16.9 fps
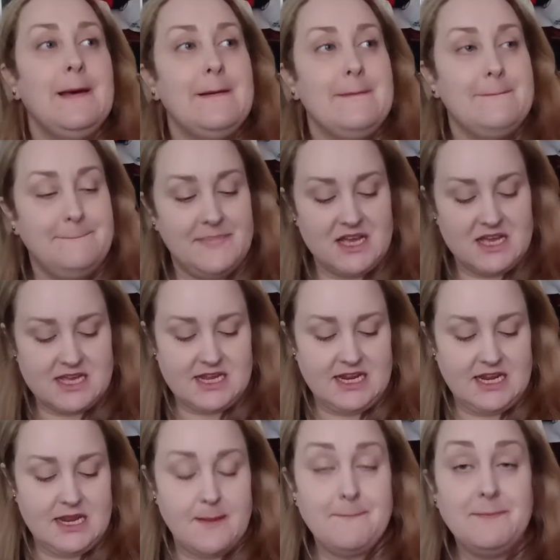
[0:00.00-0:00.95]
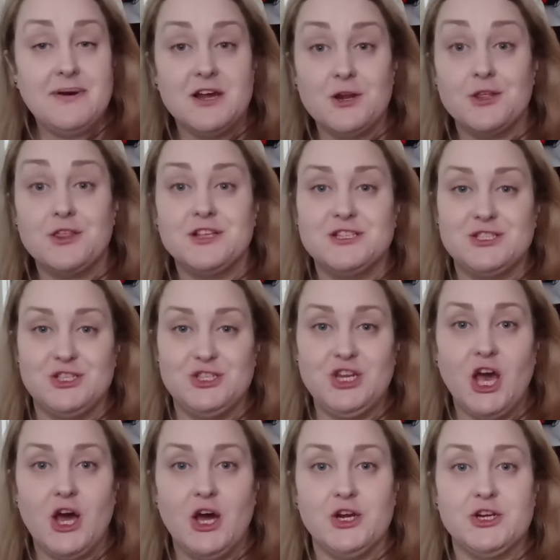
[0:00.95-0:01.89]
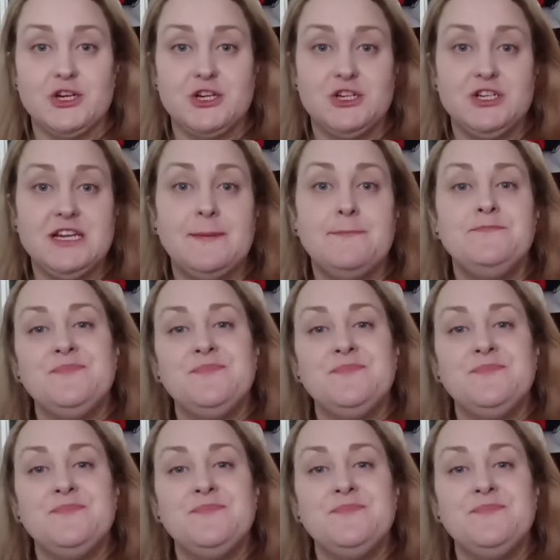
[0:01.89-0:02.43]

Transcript: my birthstone